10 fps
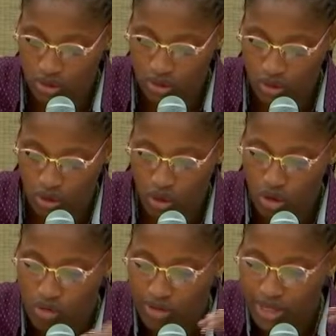what
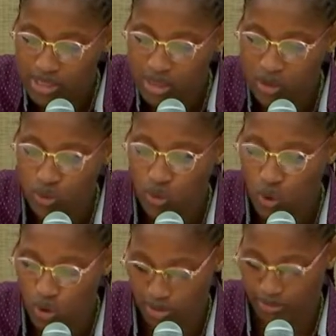has
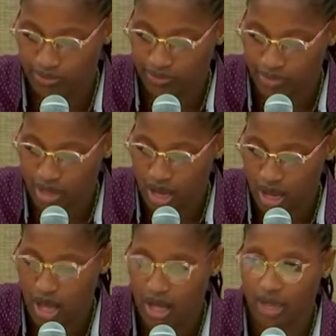been done.
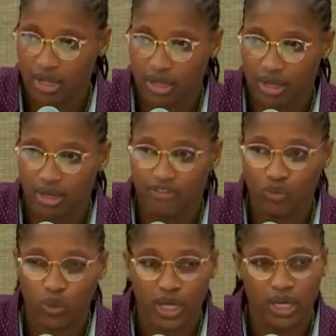So
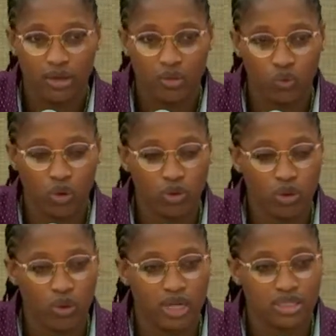
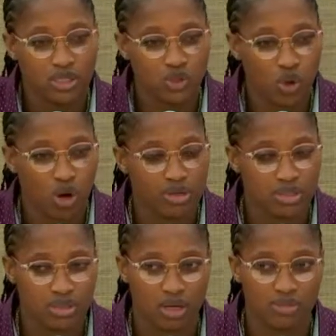COVID is a
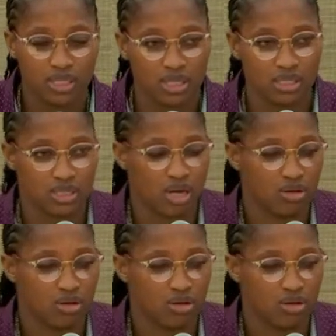new norm.